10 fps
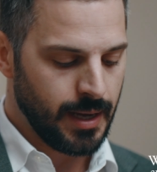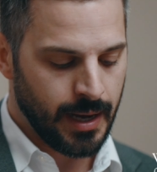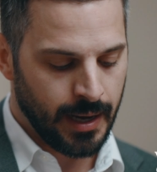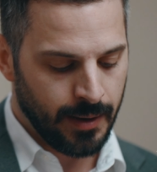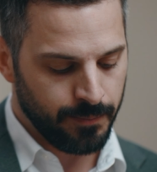
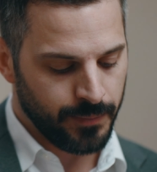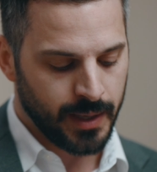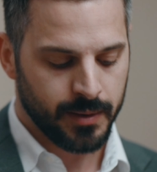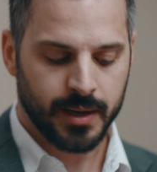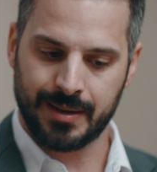Um,
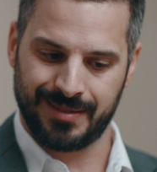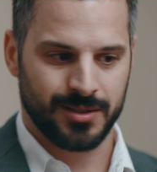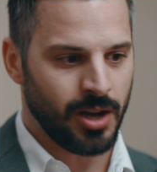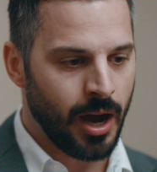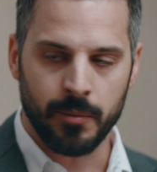
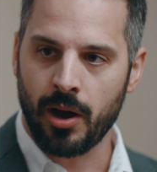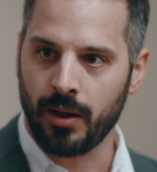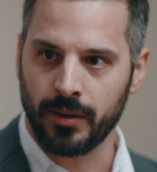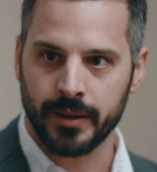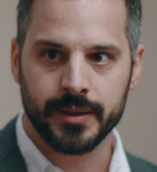Tom
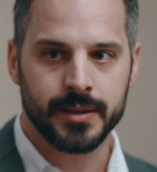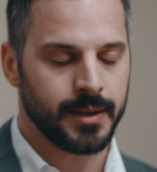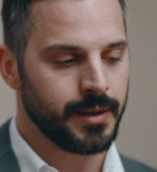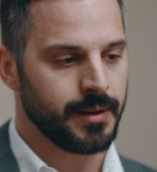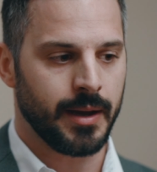Holland,
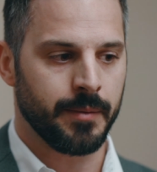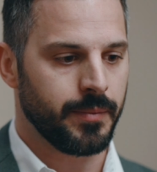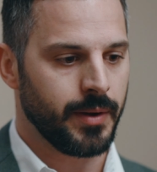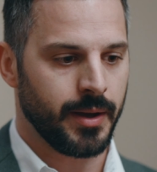a,